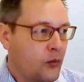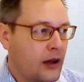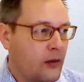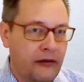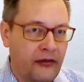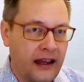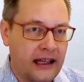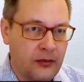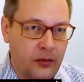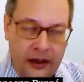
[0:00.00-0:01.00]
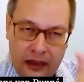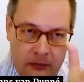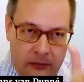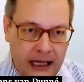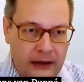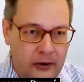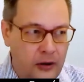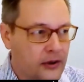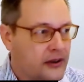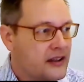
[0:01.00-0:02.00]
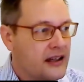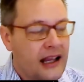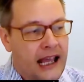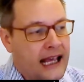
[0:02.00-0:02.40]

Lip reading: we were faced with many robots